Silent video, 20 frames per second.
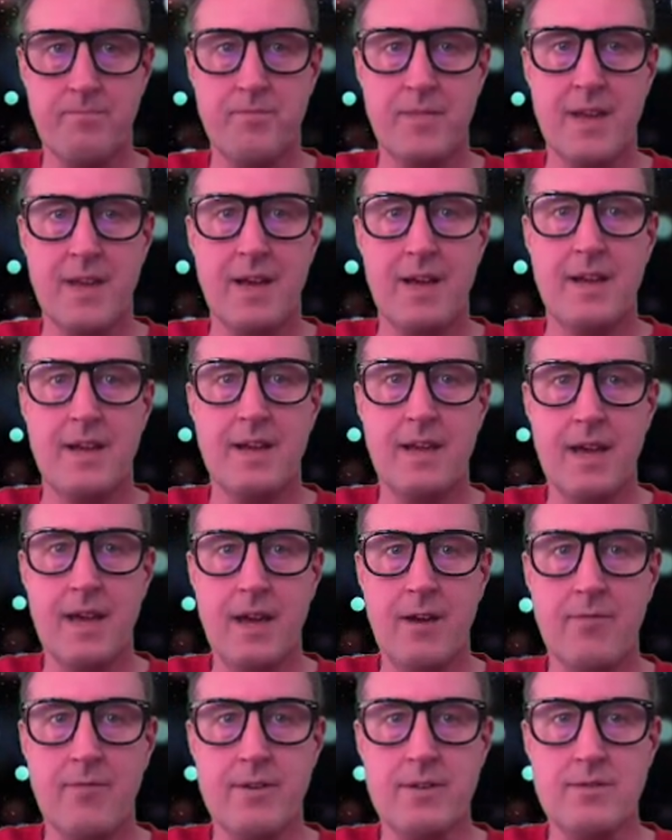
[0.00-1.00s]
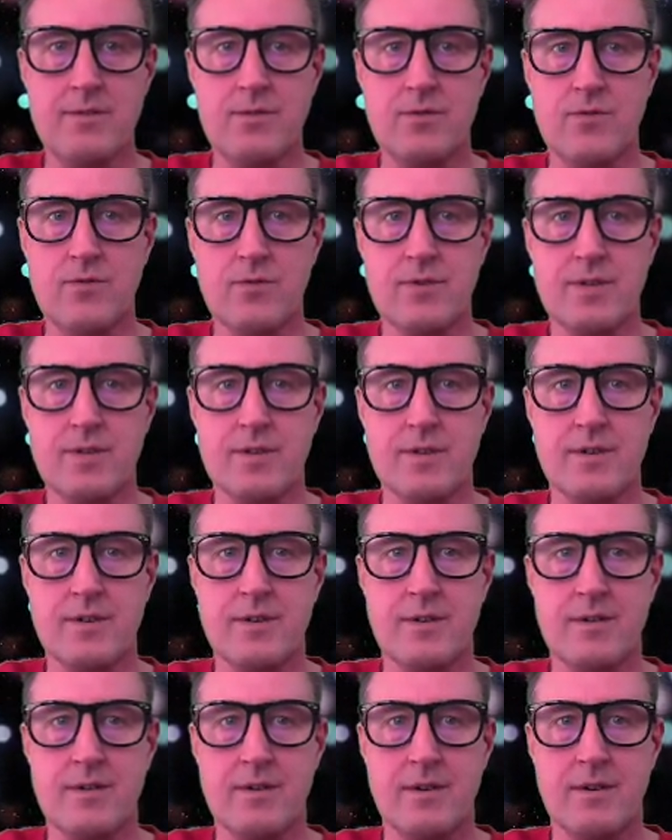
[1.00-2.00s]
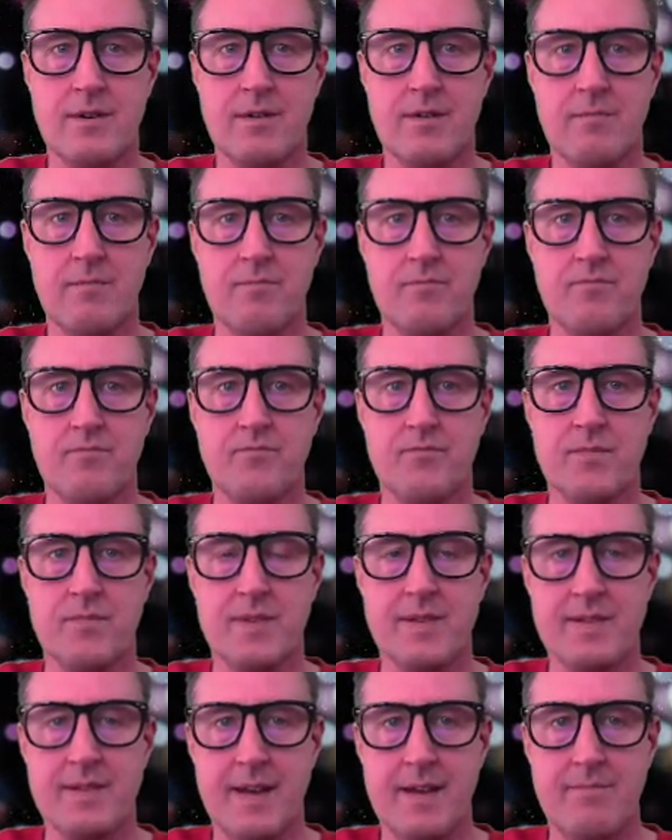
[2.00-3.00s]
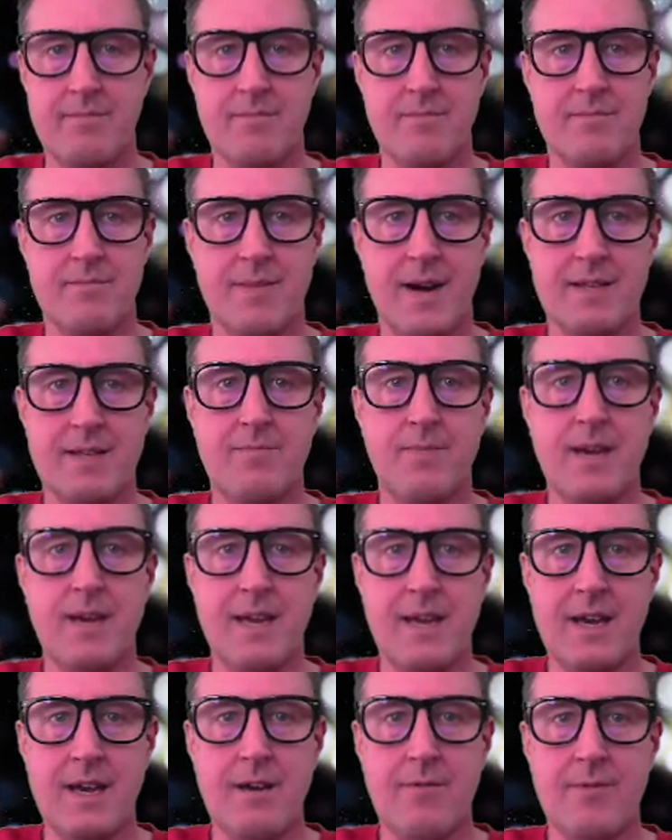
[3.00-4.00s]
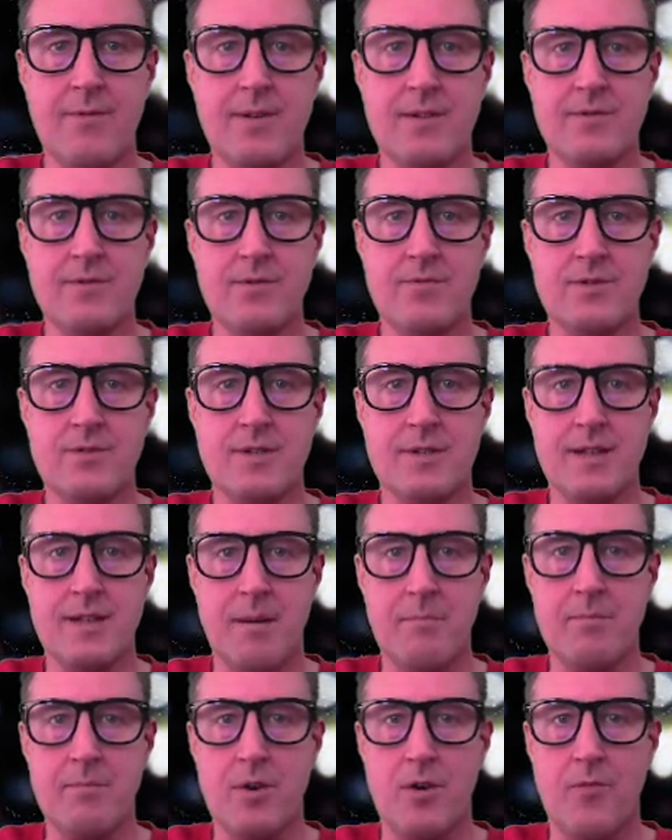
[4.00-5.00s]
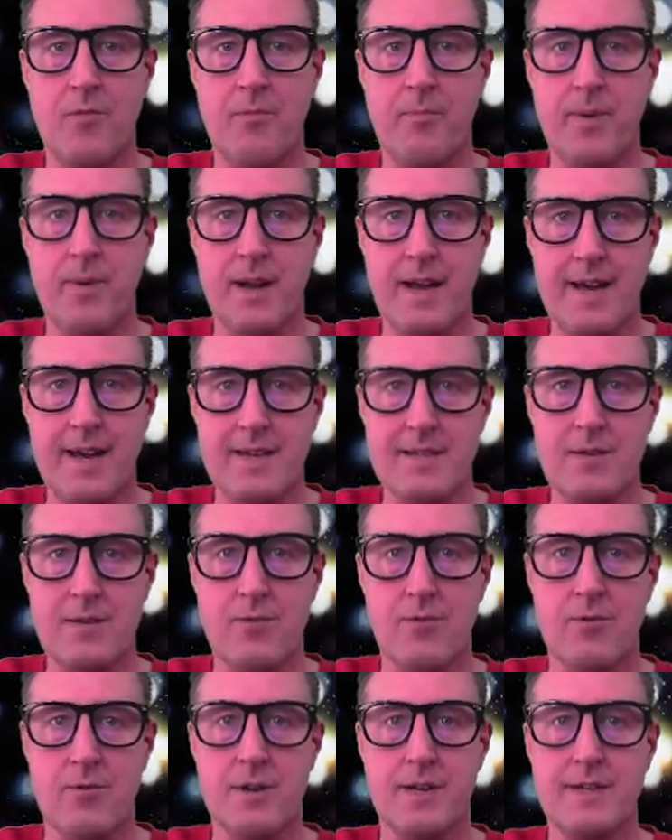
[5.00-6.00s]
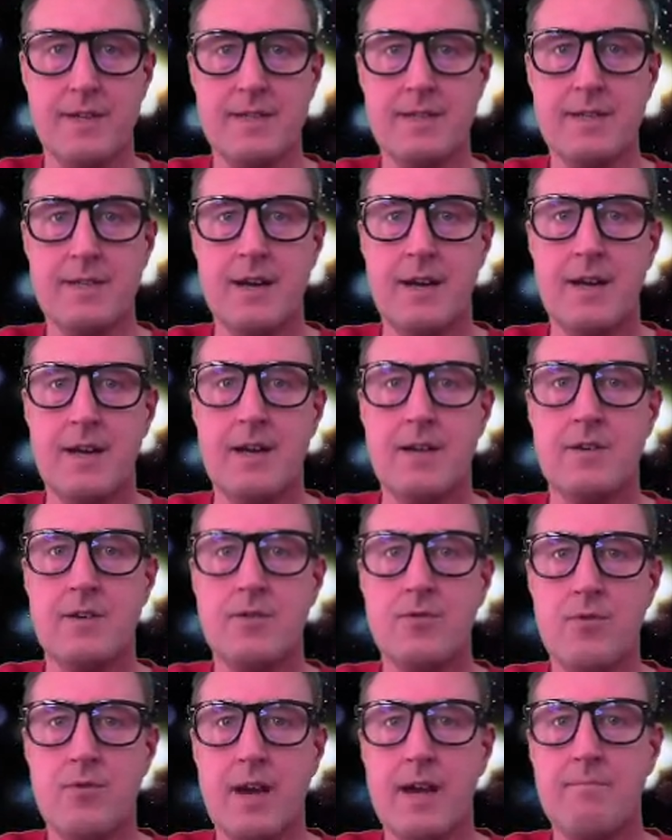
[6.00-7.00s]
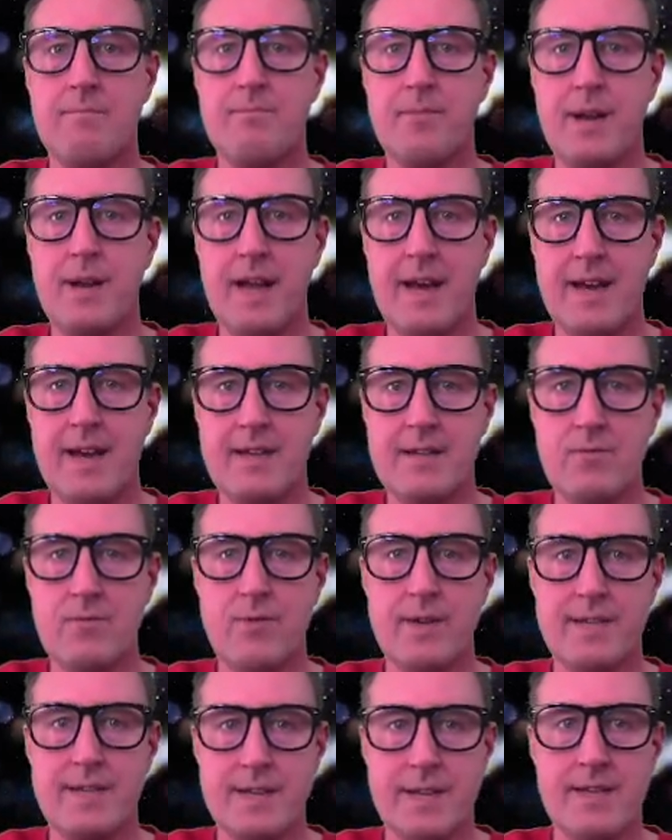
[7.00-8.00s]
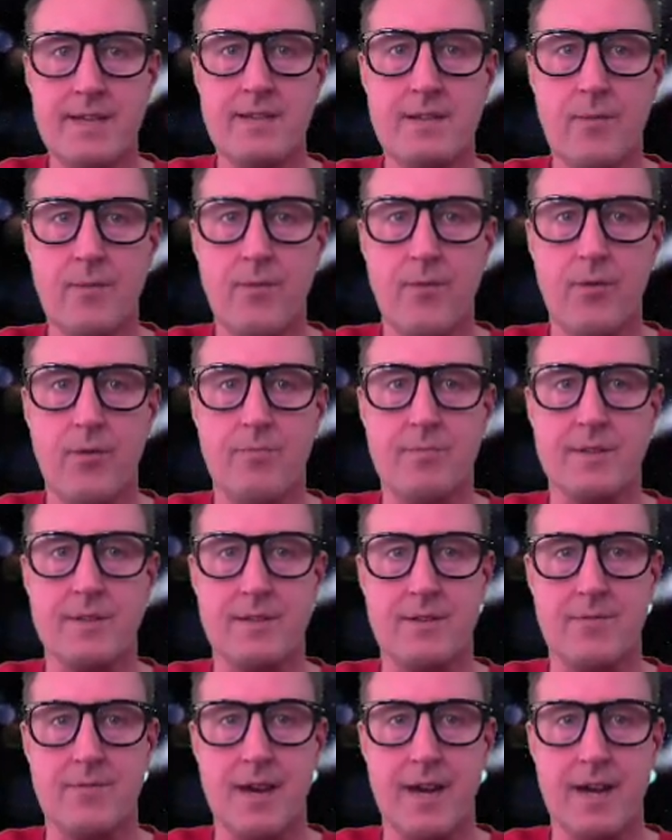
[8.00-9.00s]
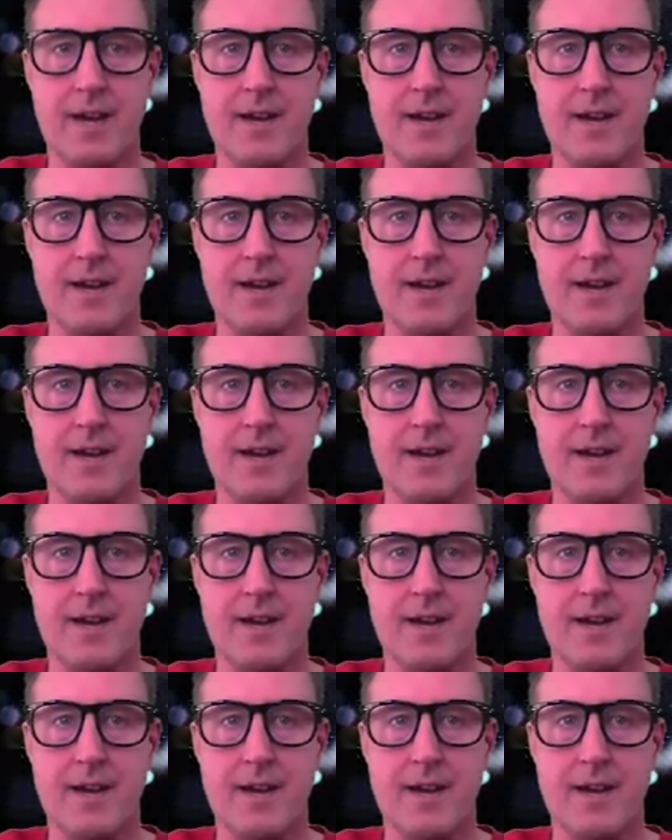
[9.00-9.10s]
equal to the that must be equal to the number of placeholders you can place within the format string.